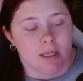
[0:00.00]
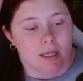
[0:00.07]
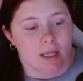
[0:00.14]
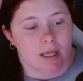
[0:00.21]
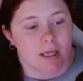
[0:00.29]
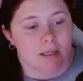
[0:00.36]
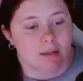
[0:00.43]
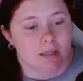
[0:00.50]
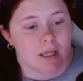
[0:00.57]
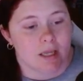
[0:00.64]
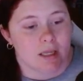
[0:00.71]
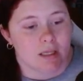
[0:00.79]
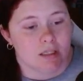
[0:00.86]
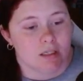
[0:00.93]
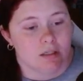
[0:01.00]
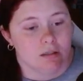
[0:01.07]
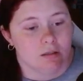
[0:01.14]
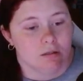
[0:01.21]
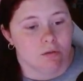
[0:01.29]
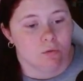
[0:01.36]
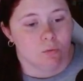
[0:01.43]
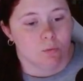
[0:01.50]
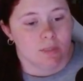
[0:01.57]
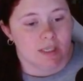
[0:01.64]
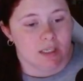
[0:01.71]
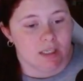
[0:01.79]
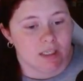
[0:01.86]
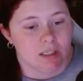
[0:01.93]
And then
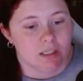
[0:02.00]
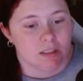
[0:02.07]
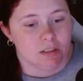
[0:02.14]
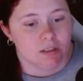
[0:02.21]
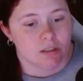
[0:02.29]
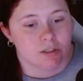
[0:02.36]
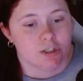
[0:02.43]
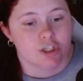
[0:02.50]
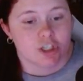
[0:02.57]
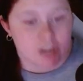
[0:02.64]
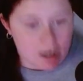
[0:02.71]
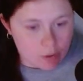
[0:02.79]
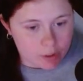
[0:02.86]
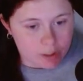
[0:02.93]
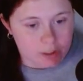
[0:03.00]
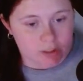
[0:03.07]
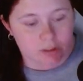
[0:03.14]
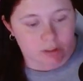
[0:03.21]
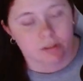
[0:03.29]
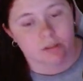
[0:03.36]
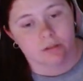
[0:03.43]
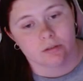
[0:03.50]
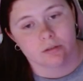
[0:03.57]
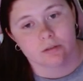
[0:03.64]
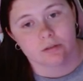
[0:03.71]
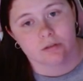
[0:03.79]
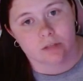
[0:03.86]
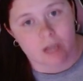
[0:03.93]
we showered,
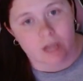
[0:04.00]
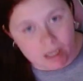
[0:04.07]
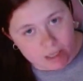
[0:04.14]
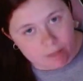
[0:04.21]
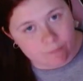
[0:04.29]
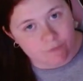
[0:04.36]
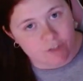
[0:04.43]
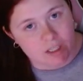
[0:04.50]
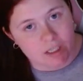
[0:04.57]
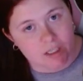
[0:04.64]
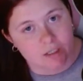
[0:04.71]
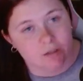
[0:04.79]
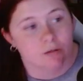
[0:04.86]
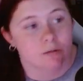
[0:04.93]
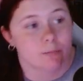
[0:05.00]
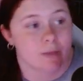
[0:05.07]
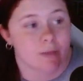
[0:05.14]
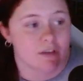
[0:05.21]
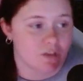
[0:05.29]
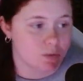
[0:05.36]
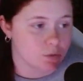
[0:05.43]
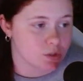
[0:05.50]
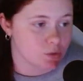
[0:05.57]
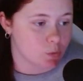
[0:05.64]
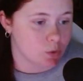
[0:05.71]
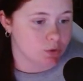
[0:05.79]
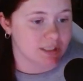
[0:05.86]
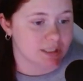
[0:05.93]
got comfy. My feet were
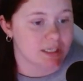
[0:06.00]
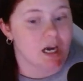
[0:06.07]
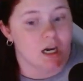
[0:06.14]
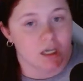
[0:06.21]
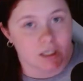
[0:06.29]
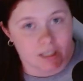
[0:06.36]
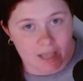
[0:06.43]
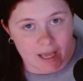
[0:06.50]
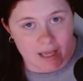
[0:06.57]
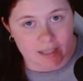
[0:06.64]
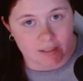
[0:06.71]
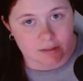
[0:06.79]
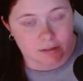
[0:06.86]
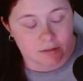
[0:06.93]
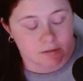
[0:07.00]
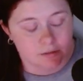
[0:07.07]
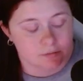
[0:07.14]
swollen again.